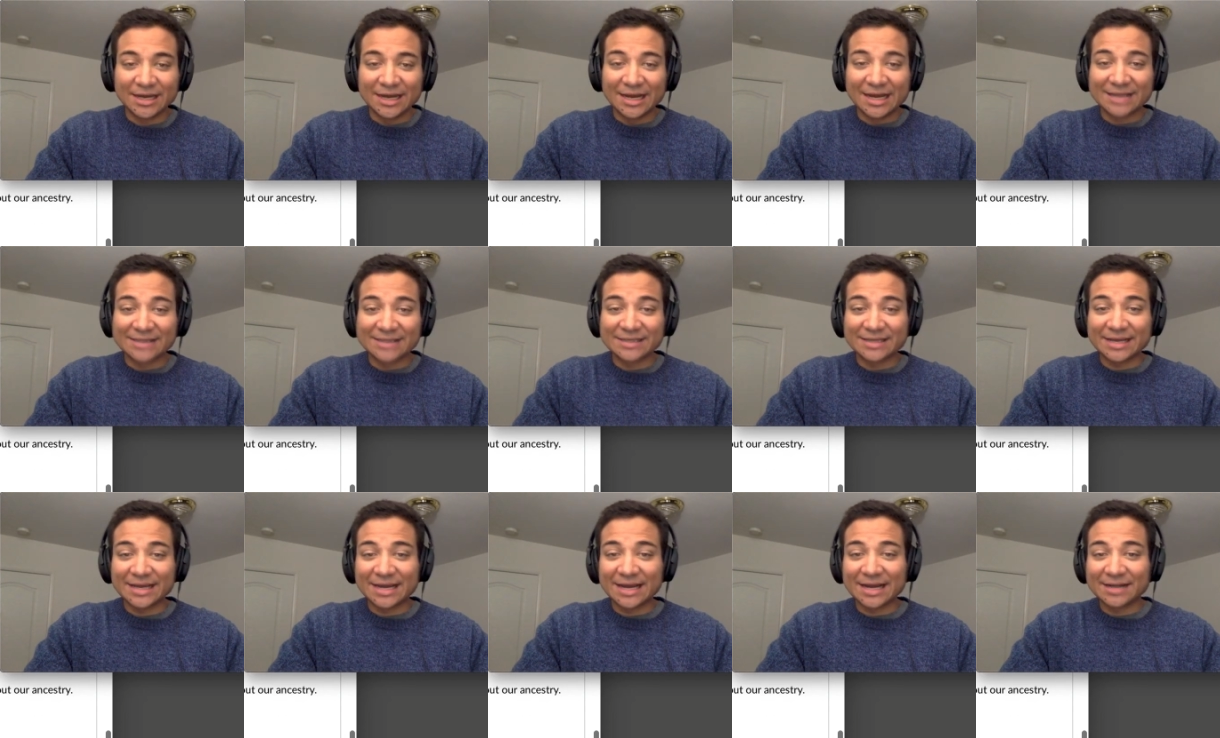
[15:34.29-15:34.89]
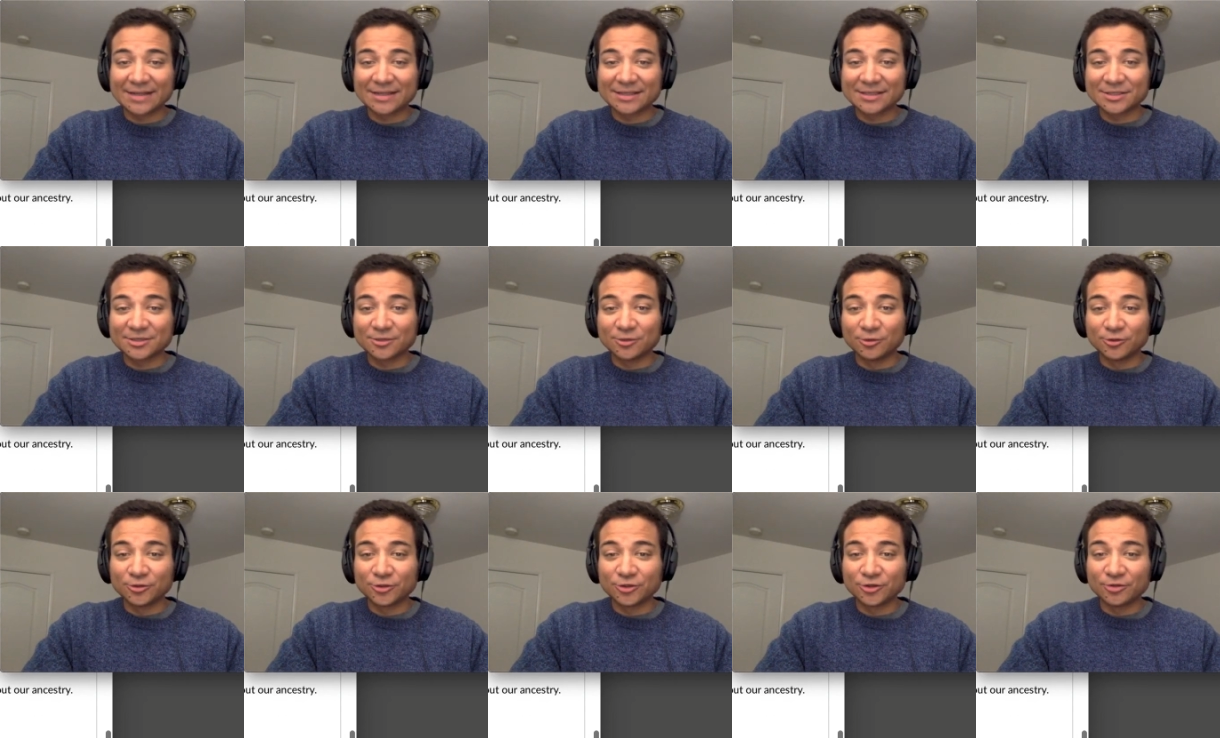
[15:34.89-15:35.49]
as they act as
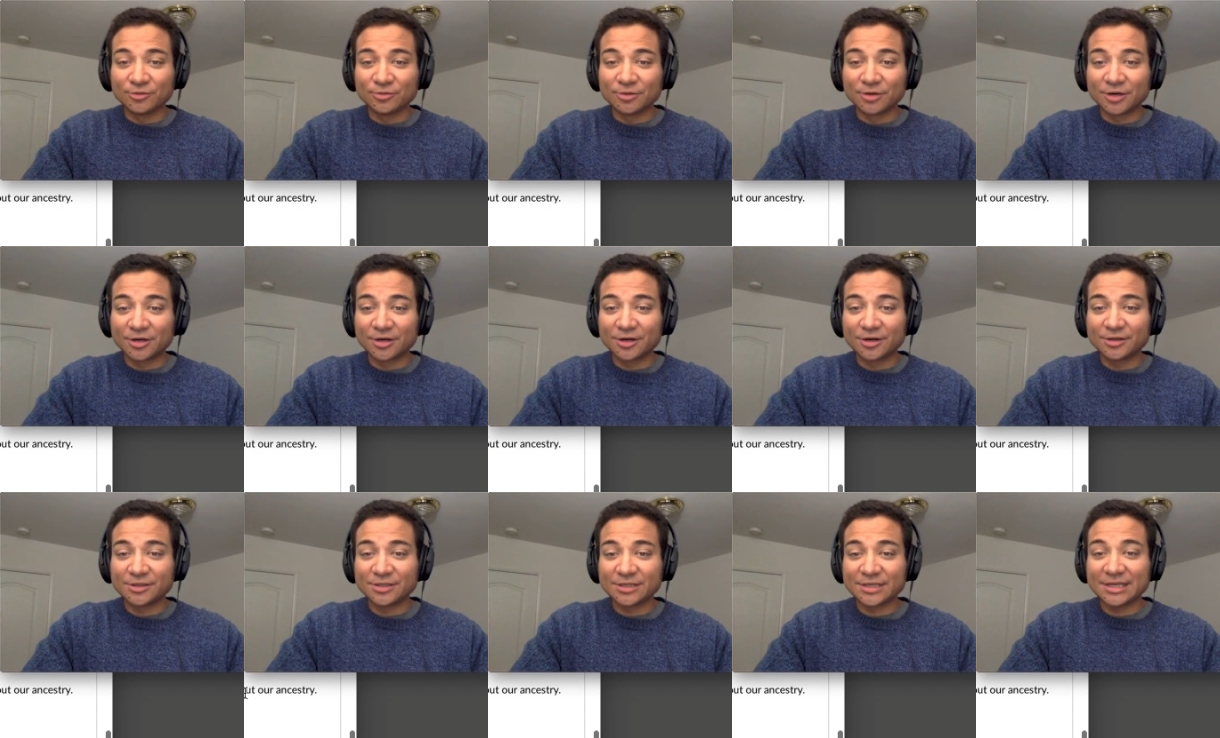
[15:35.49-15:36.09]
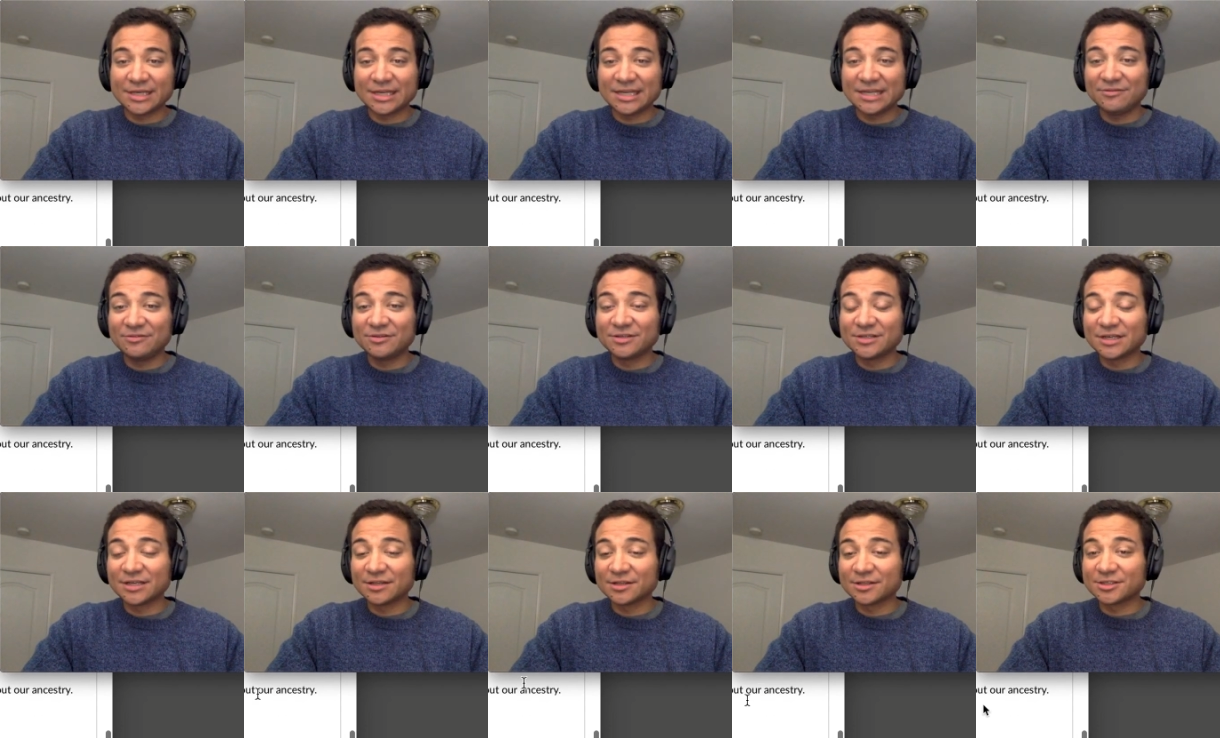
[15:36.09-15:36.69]
cultural markers and even
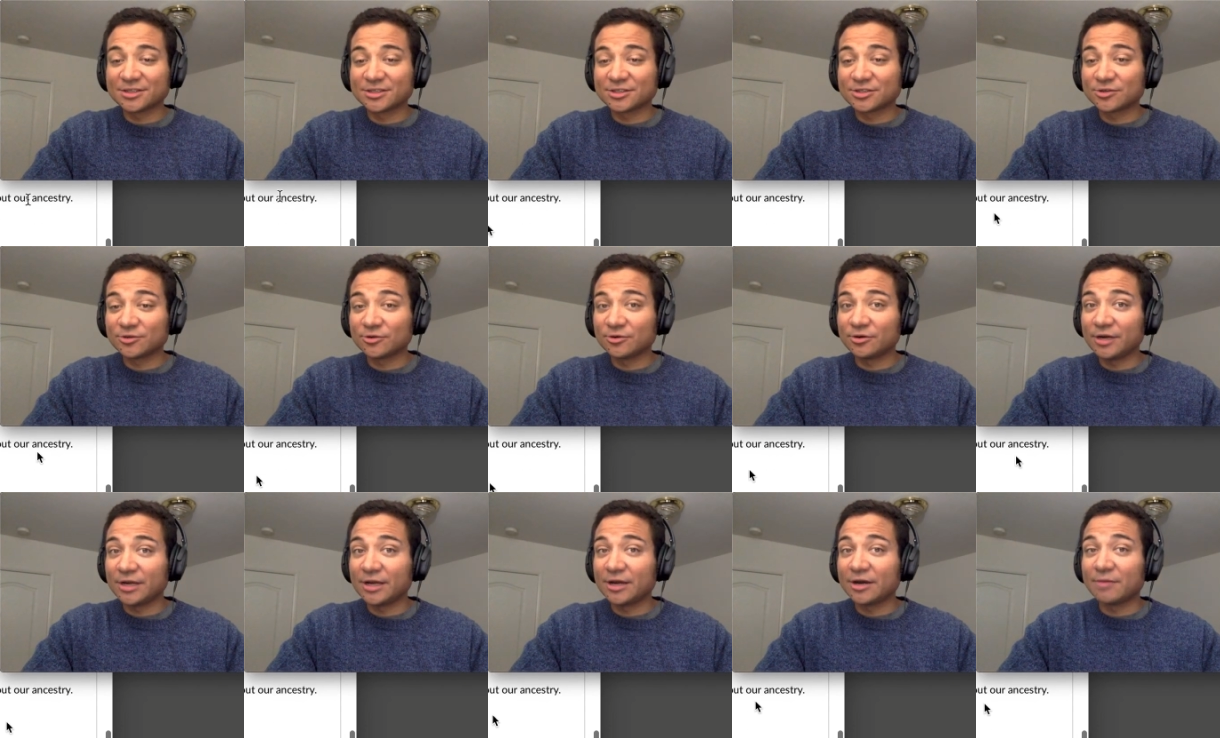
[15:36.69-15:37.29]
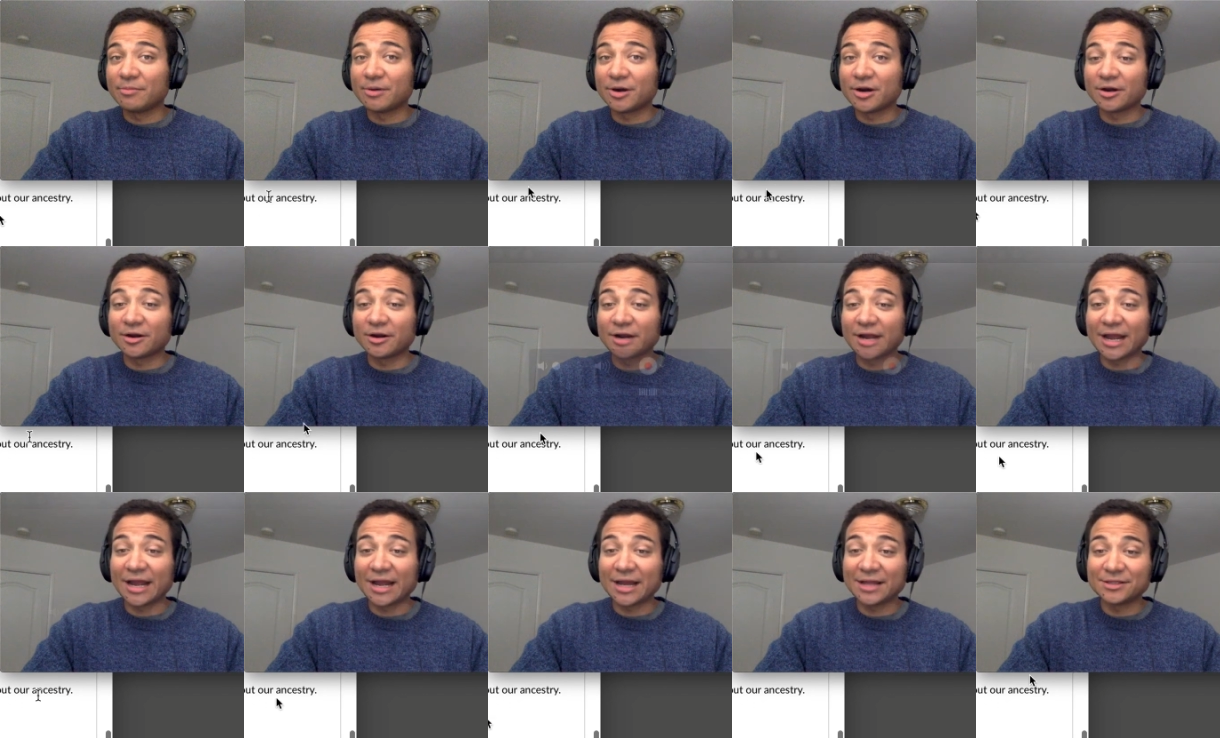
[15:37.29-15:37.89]
tell a story about
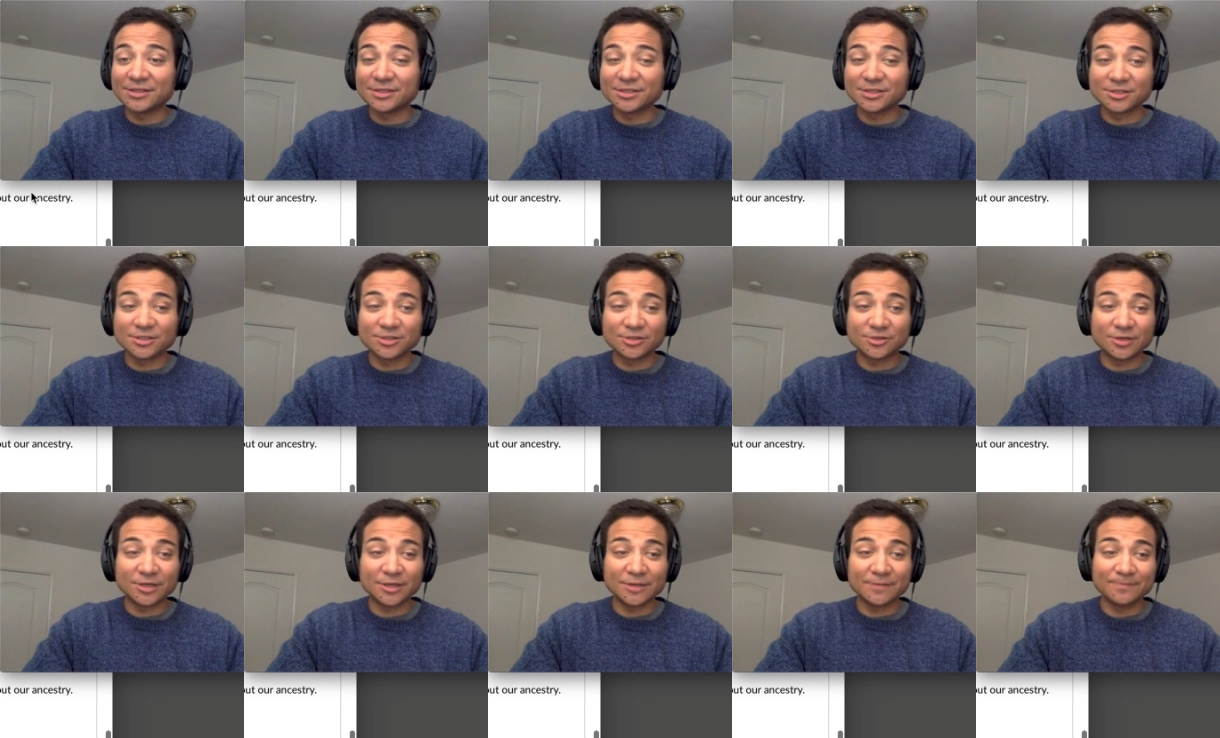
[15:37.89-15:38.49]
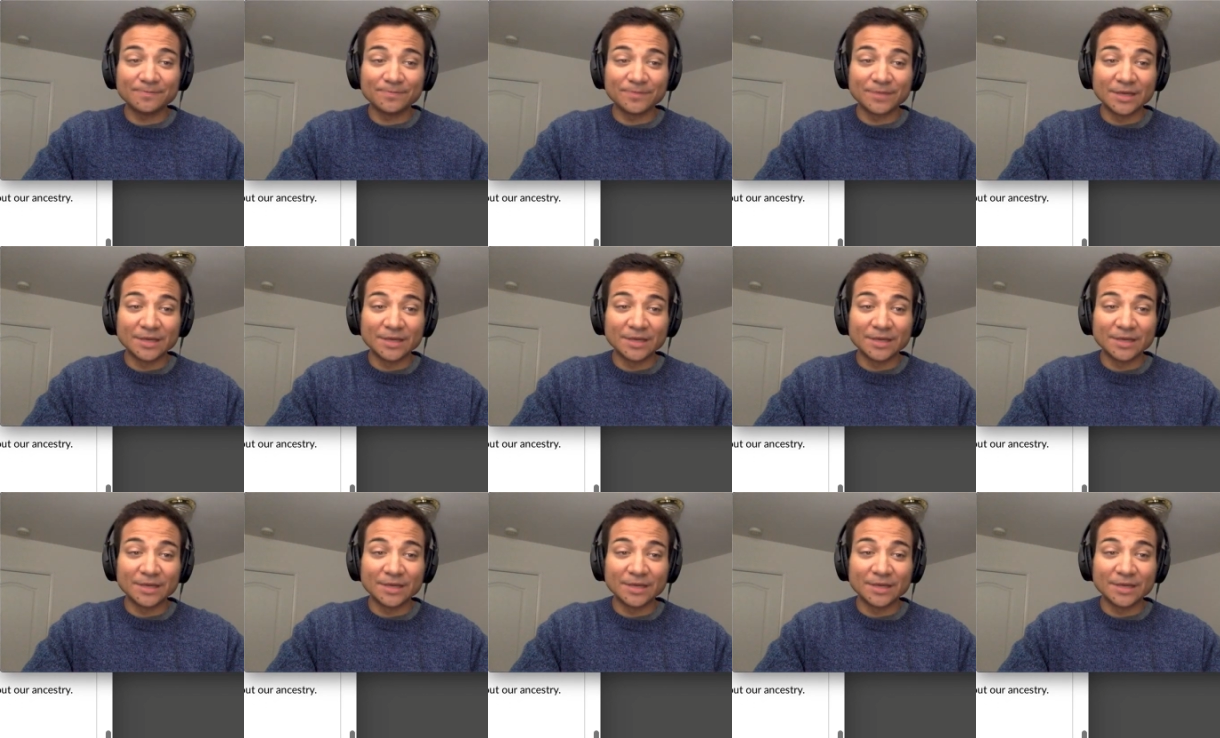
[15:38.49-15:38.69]
our ancestry.